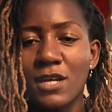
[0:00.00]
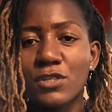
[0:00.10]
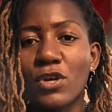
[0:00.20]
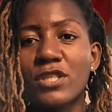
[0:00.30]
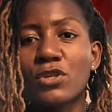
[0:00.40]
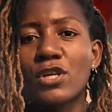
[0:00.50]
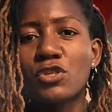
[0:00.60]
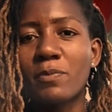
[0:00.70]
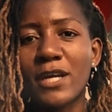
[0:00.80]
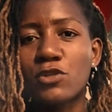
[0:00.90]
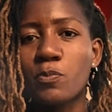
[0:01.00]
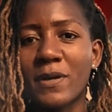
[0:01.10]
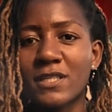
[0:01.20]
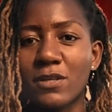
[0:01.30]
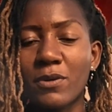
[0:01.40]
So it's going to be a
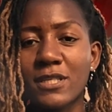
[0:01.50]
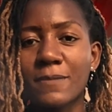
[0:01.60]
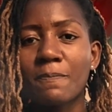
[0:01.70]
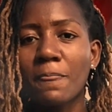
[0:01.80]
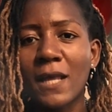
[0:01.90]
two-part series.